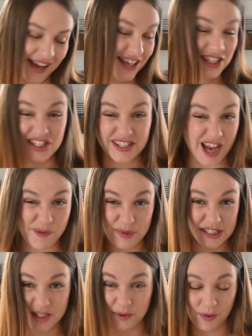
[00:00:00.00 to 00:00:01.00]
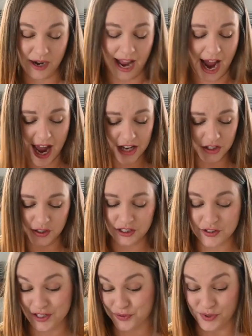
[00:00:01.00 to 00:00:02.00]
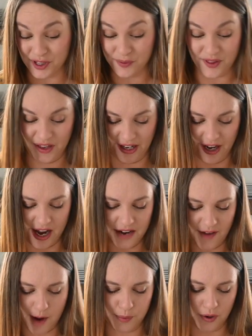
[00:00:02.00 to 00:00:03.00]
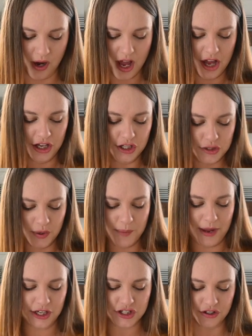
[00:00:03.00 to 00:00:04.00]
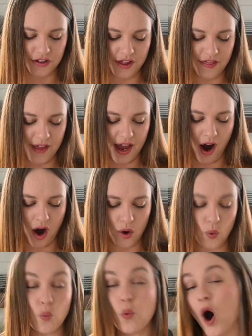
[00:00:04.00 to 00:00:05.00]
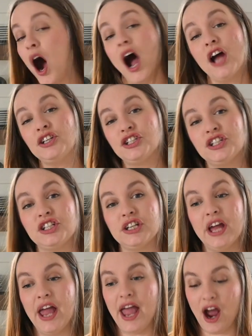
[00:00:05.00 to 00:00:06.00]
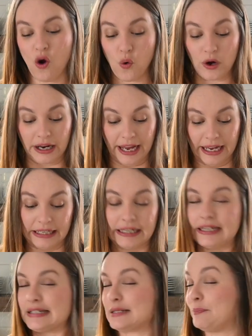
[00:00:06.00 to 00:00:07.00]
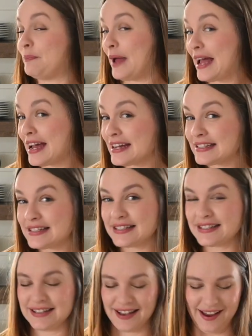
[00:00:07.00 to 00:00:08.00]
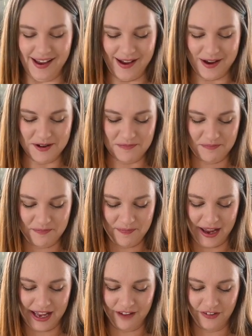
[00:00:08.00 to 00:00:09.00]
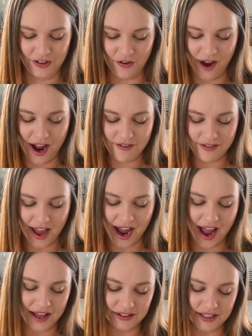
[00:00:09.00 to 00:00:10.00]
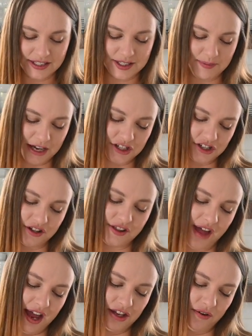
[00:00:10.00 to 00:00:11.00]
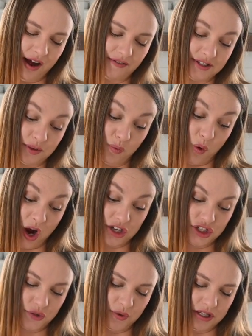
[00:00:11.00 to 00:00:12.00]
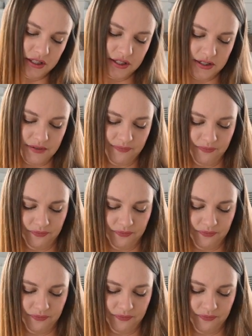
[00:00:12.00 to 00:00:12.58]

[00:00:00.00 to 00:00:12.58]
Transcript: It just happens to be what I had. You can do this really with any kind of apple. You just want to make sure that they are washed. Organic is best, but if you don't have that, at least make sure that you have some washed ones.